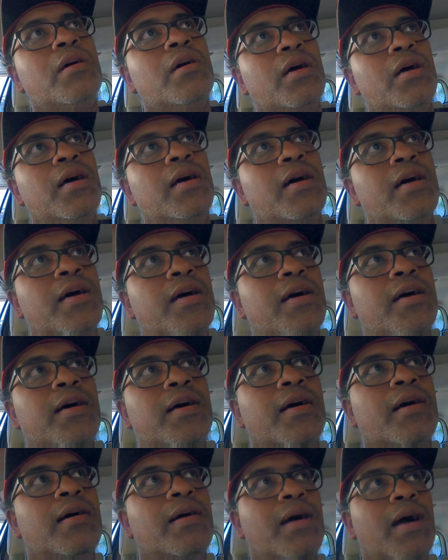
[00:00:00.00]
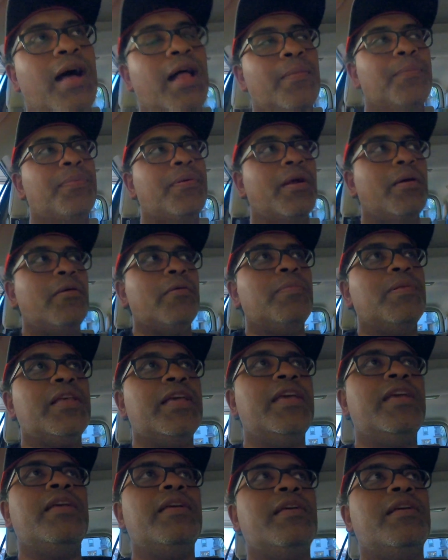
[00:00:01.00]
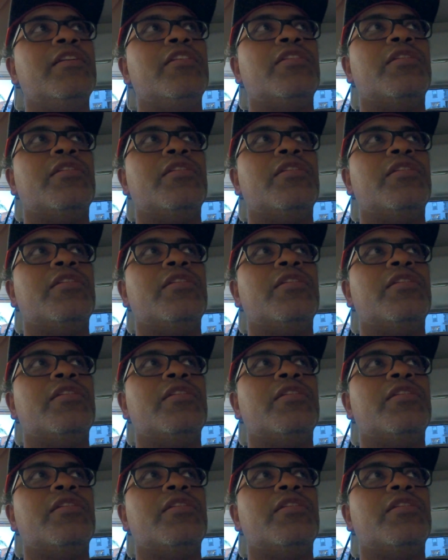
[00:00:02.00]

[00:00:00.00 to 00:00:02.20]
I'll probably,